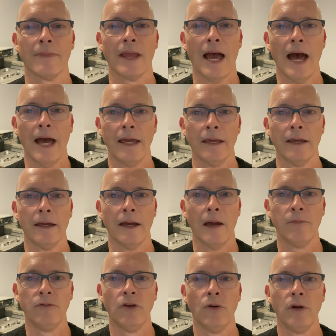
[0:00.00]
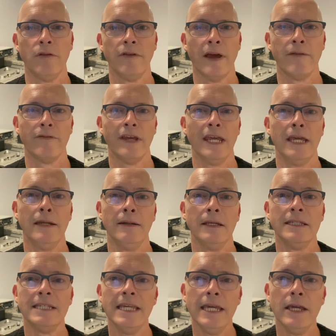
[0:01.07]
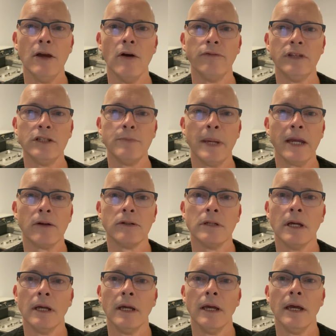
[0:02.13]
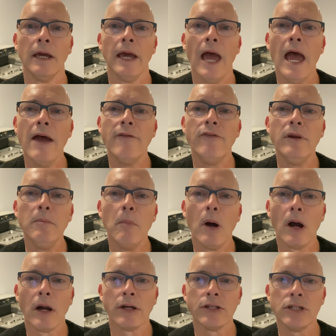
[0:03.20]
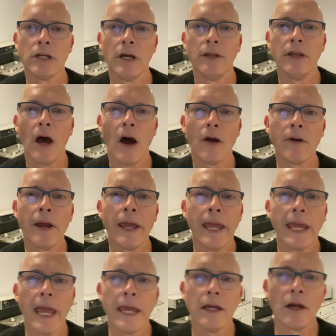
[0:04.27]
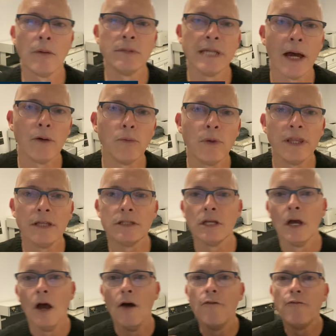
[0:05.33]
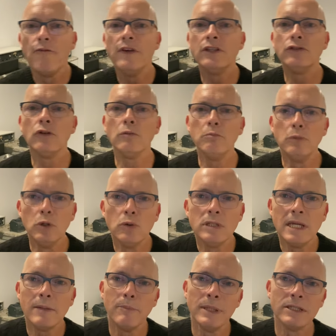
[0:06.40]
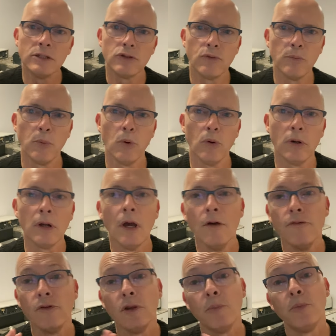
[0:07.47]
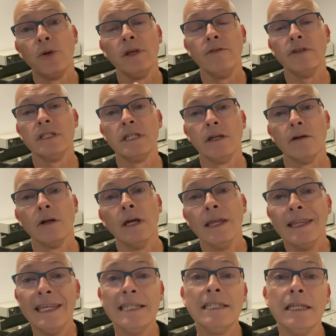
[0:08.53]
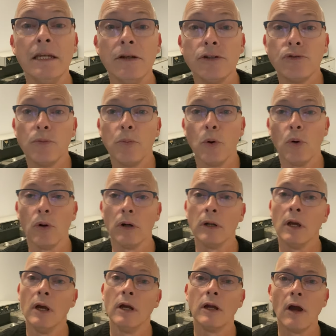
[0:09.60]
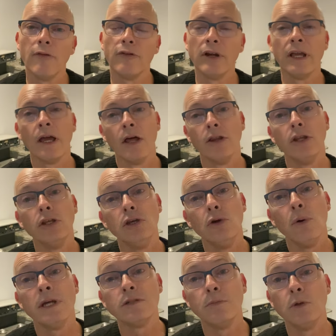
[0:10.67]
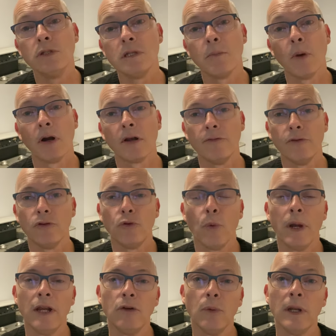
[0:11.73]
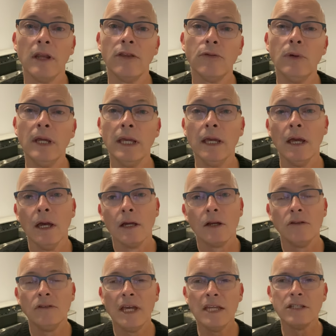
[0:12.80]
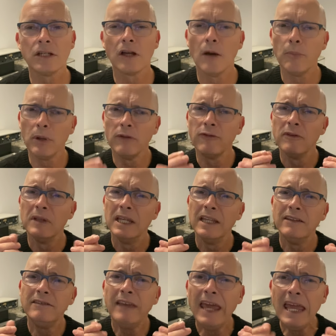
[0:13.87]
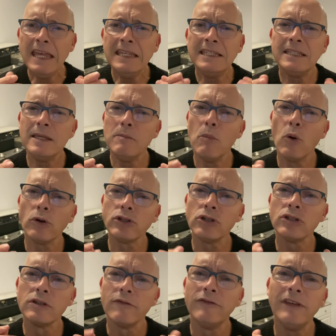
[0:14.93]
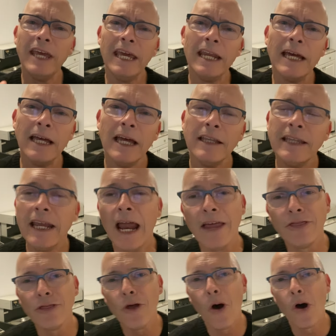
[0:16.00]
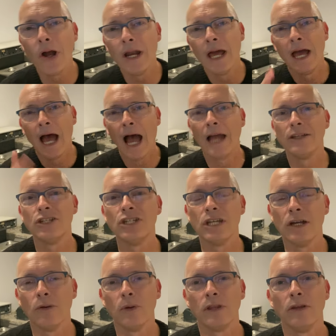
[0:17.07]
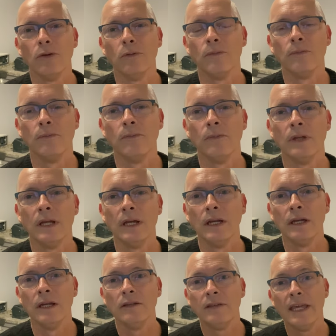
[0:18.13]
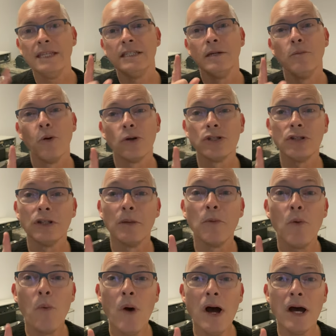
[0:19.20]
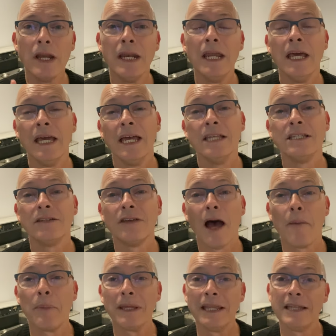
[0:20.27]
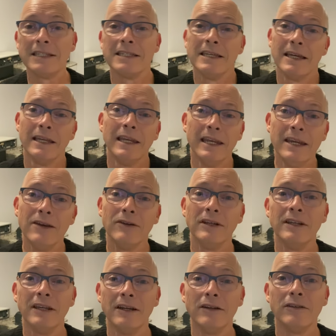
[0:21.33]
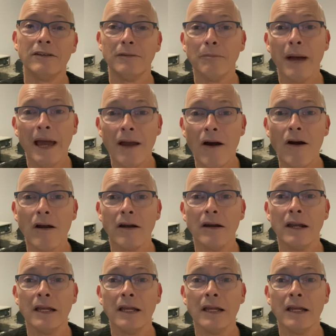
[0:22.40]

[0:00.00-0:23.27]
Hi, I'm Tony Van Veen, CEO of Discmakers. Every March, the RIAA comes out with its official music business report for the previous year. This year's report, covering the US music market for 2023, contains a couple of tasty morsels of data that I thought I'd share with you. Tasty morsel number one is a topic that's near and dear to my heart.